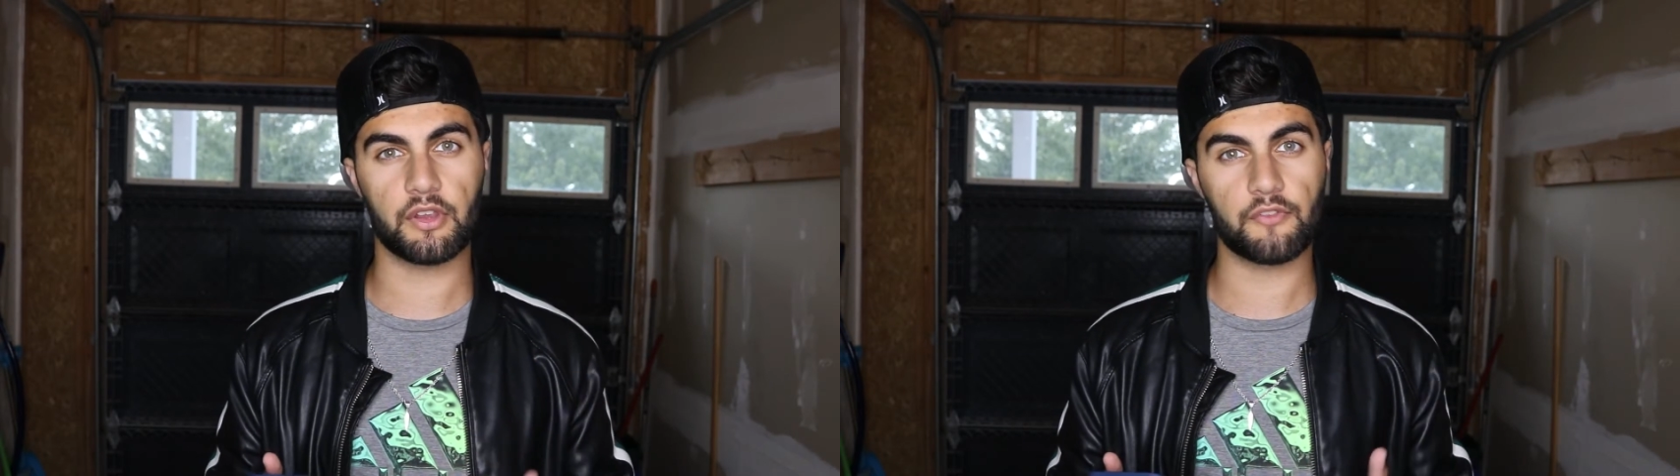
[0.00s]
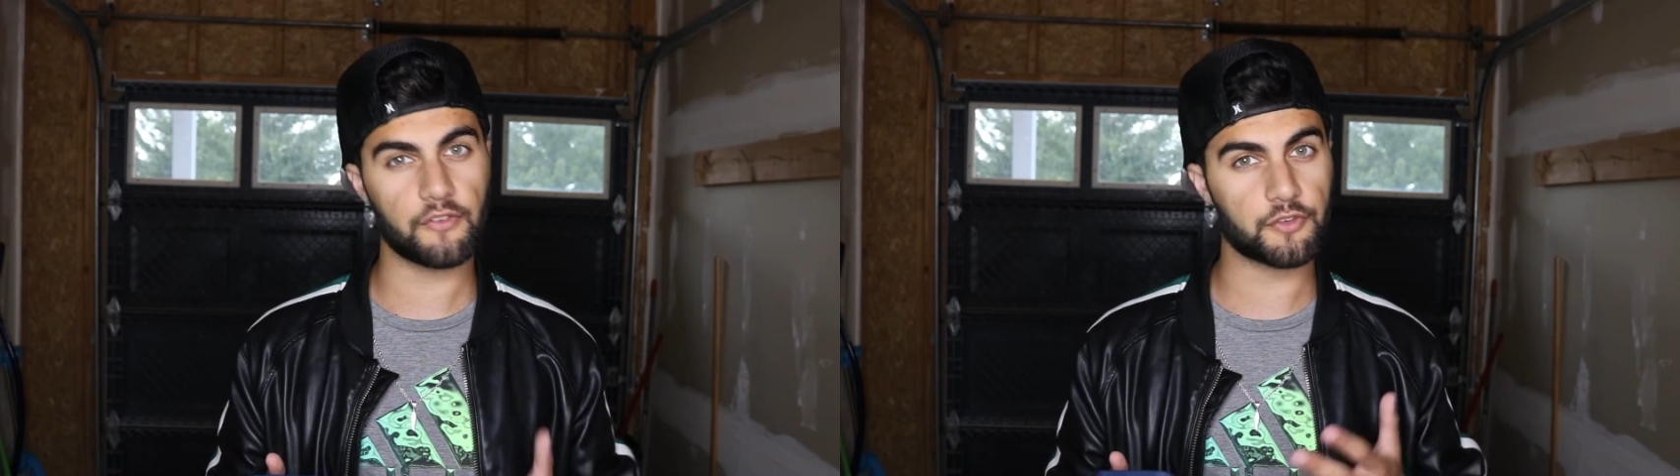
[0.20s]

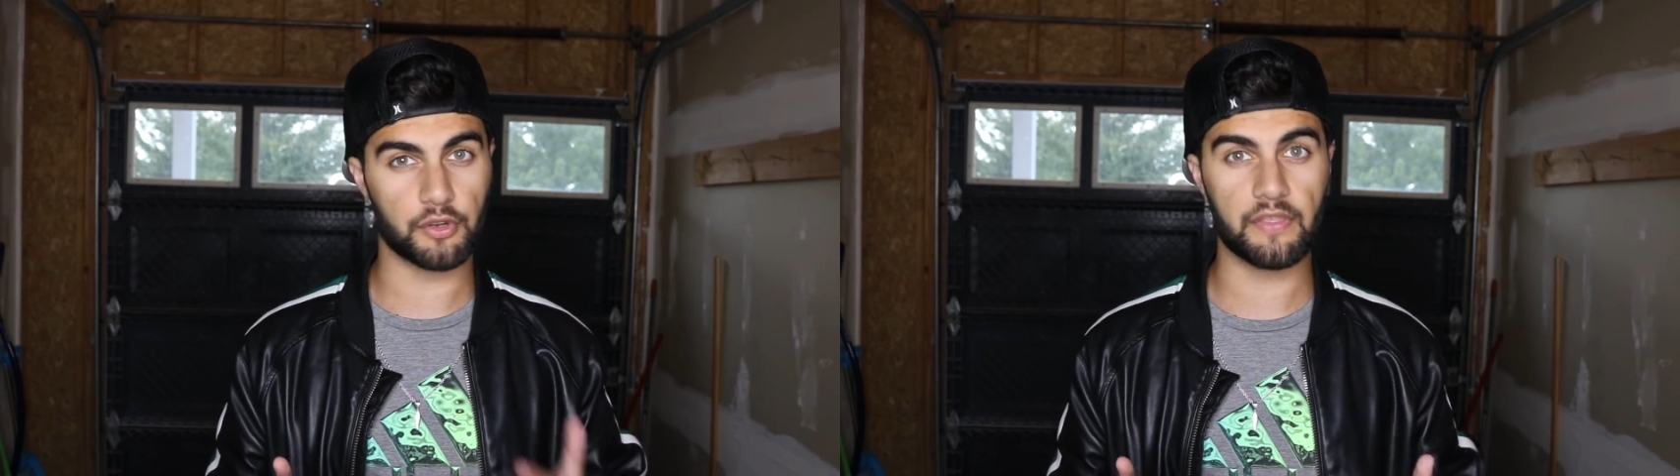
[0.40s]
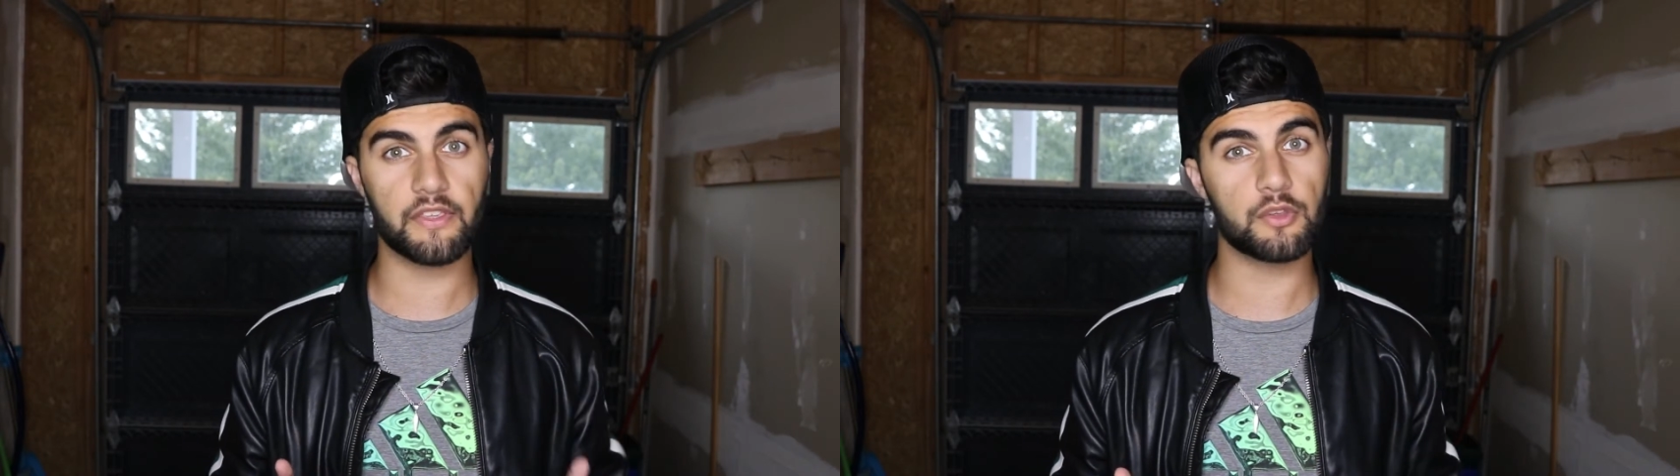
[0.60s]
if you're
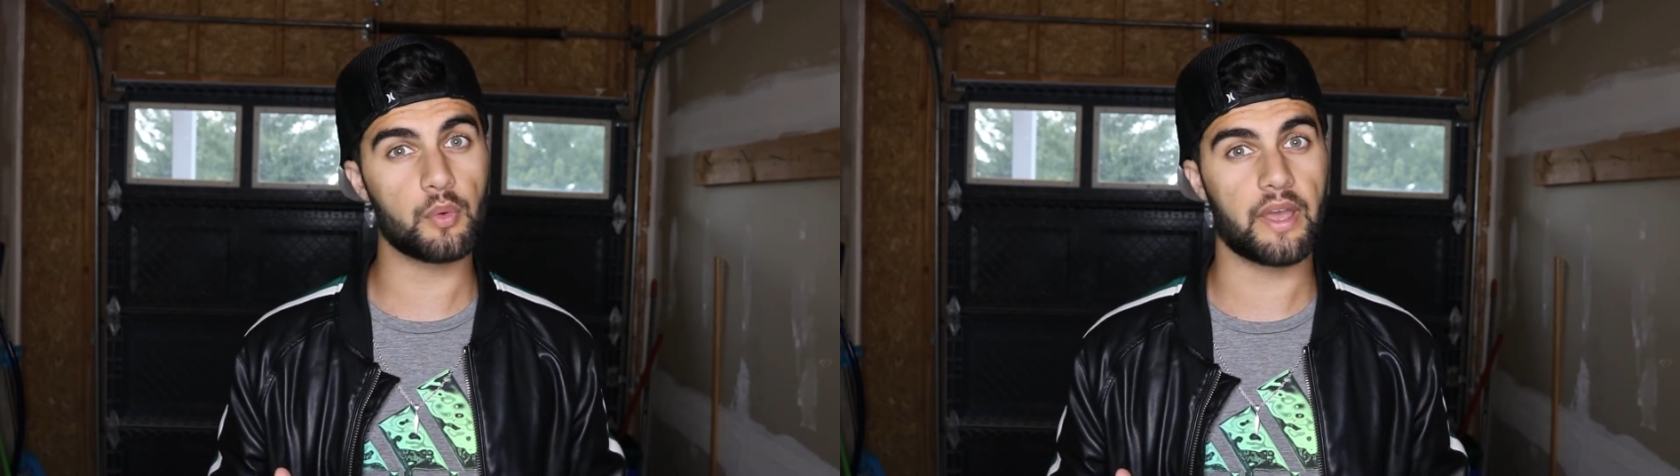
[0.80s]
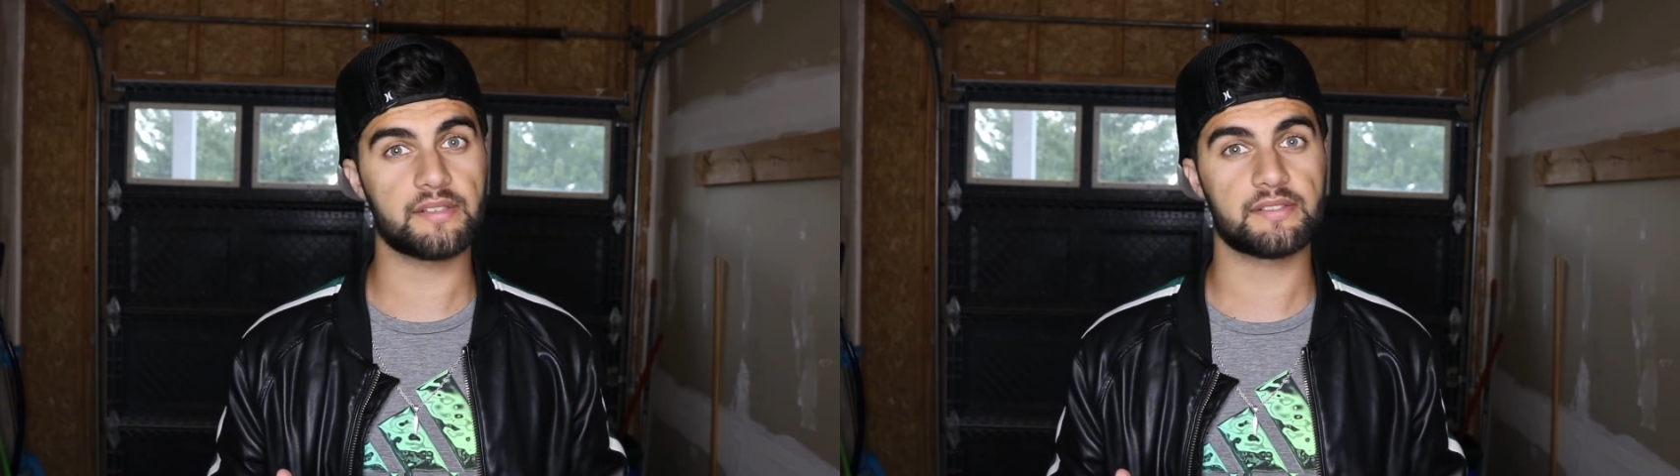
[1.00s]
in the
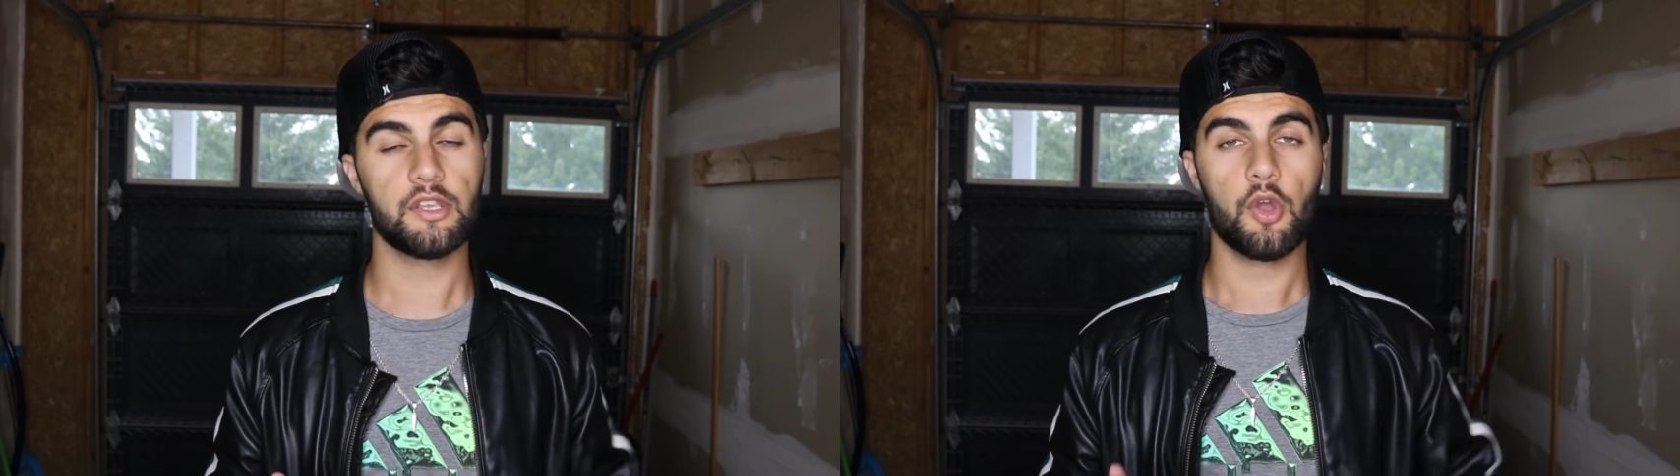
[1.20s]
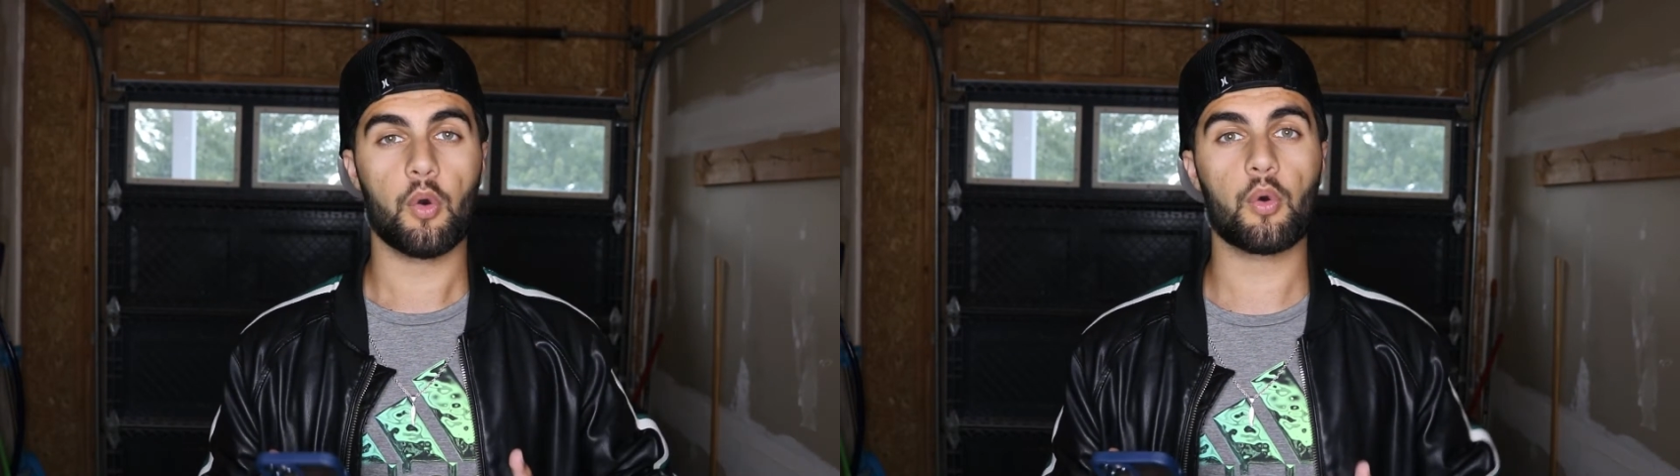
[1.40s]
US
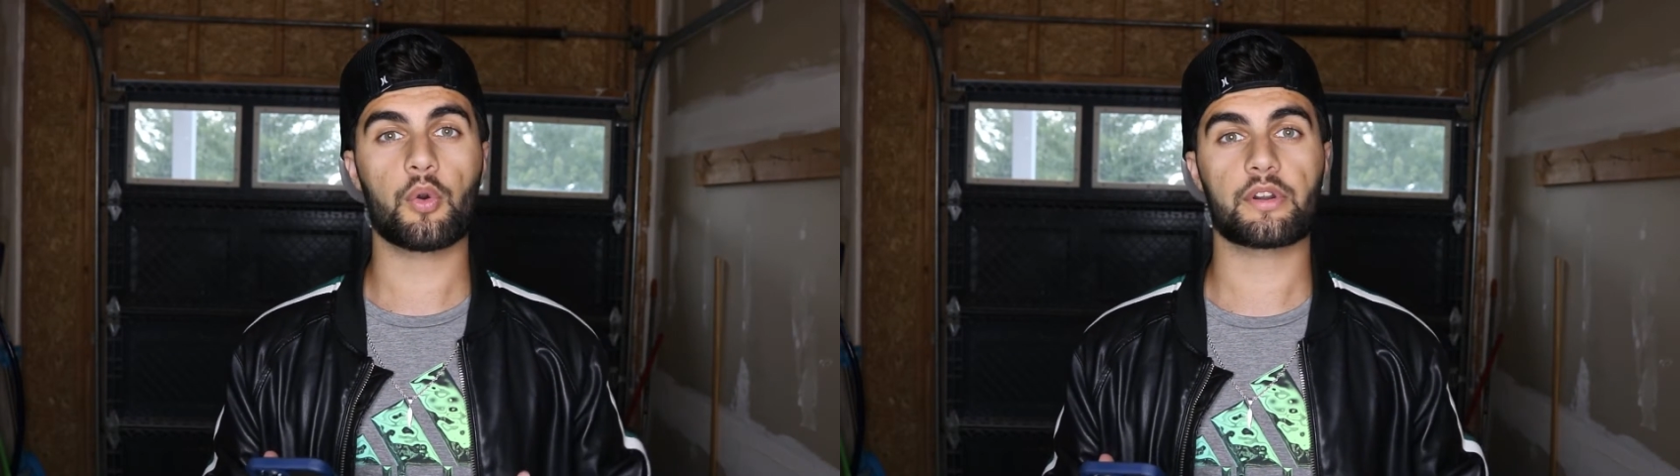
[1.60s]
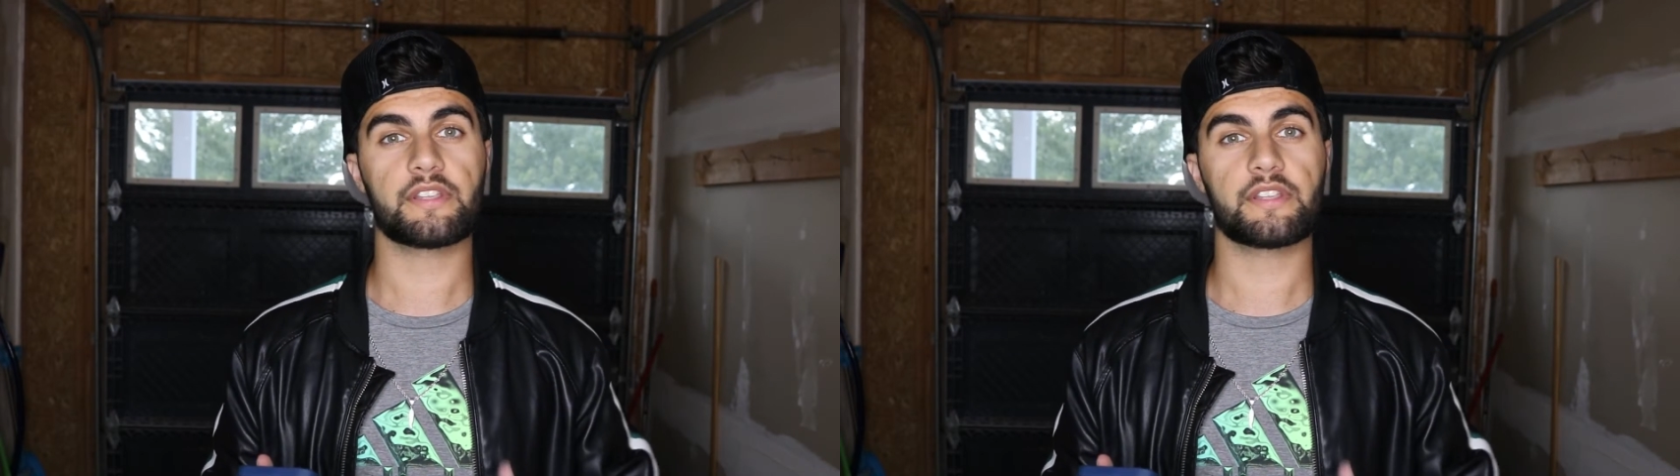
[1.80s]
or